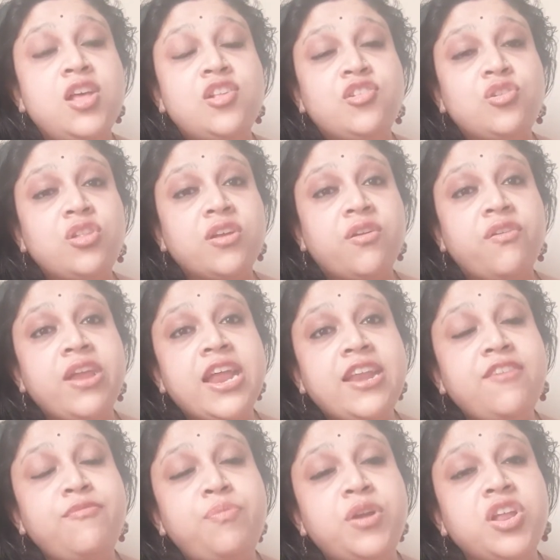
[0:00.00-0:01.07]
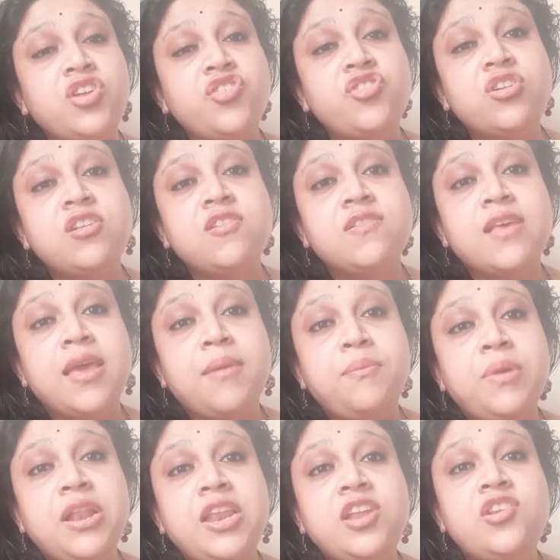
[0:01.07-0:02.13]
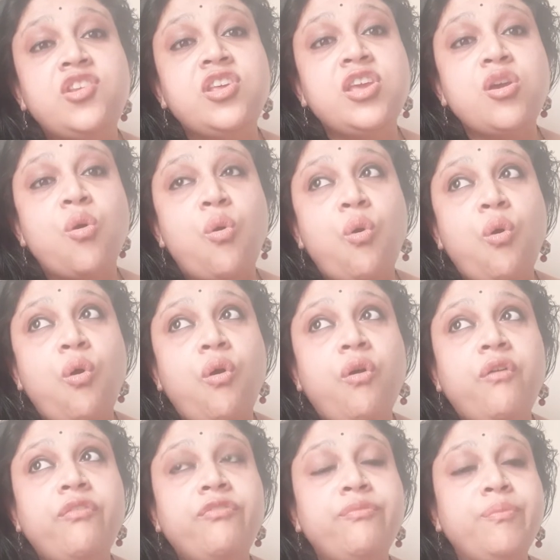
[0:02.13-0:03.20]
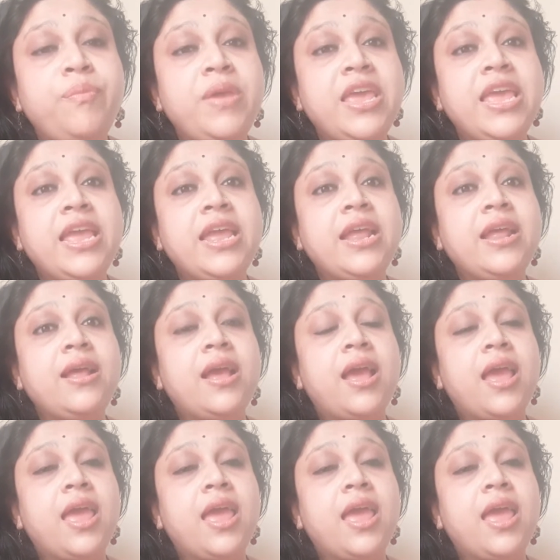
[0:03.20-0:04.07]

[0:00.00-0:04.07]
So the creative potential is ability of being